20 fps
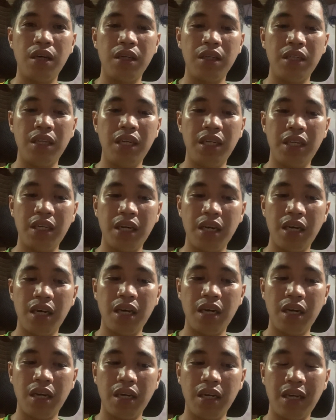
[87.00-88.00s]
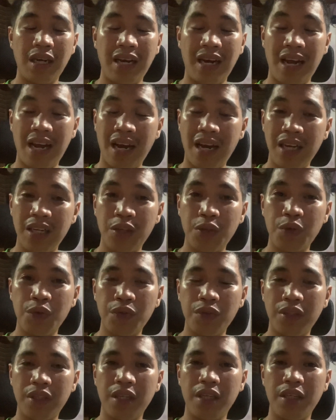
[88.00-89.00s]
dili ka ganahan
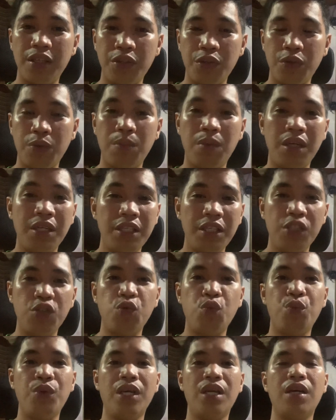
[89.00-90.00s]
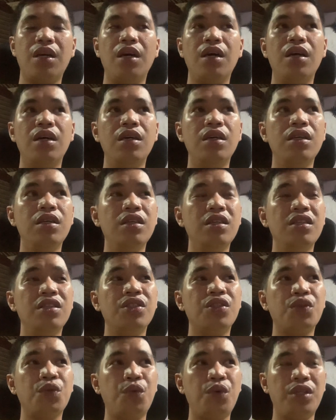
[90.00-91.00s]
tungod kay your body is weak.
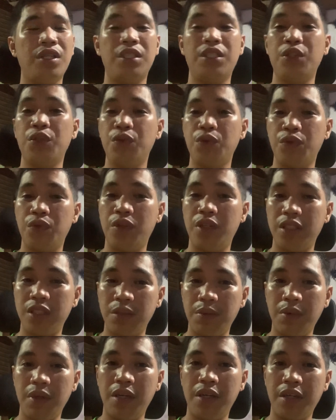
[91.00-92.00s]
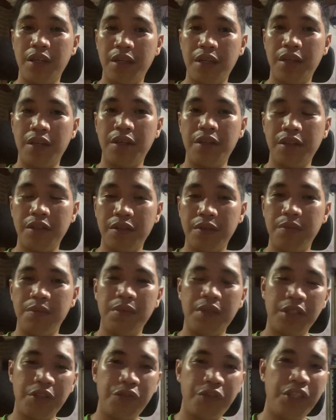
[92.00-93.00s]
So isa siguro na sa mga
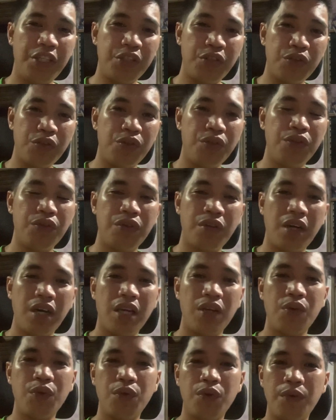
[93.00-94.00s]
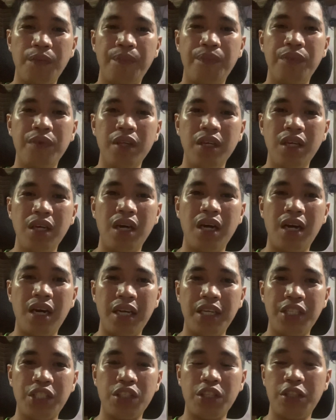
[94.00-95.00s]
reason no anong
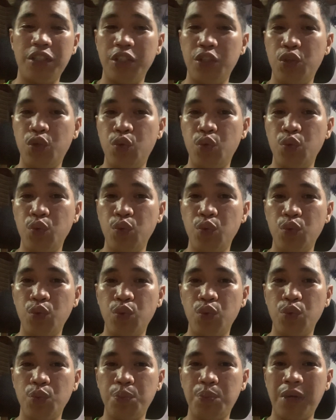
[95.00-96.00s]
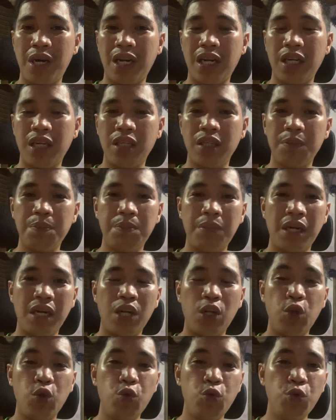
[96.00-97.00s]
I started to parang
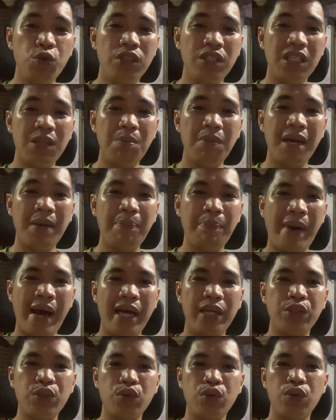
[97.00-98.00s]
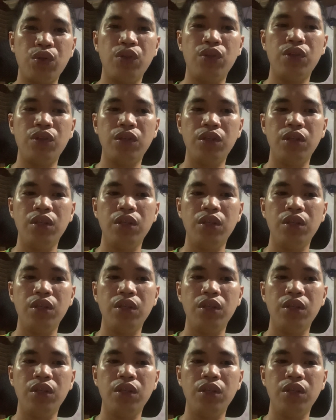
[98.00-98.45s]
losing my passion